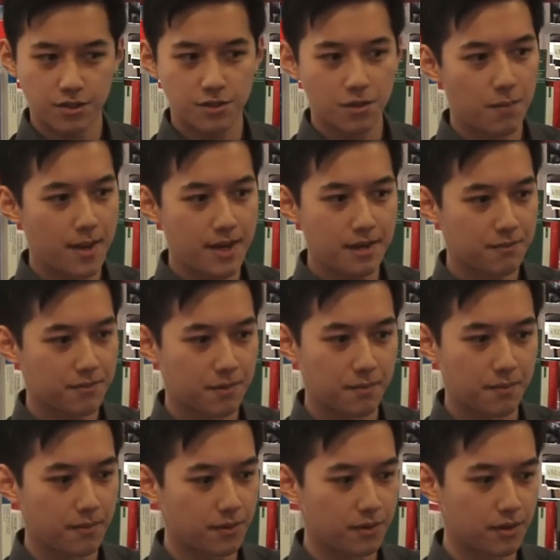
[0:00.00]
so many of them.
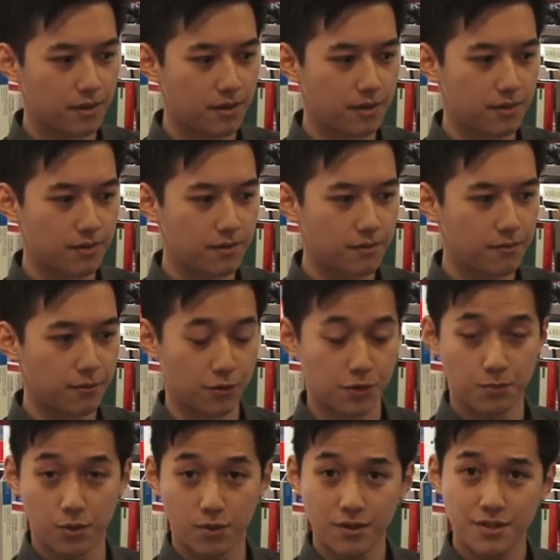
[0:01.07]
For
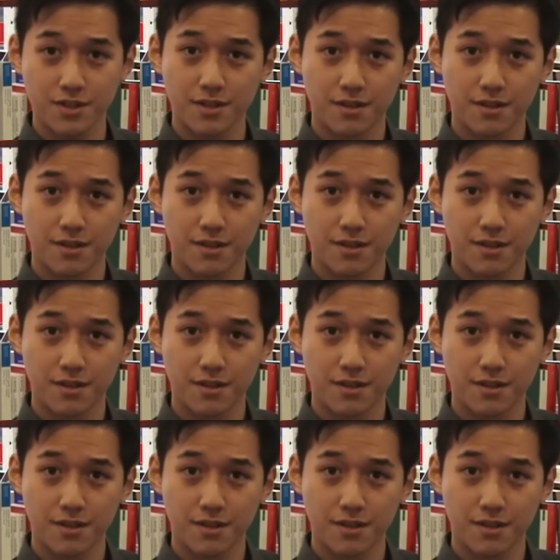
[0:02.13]
sports,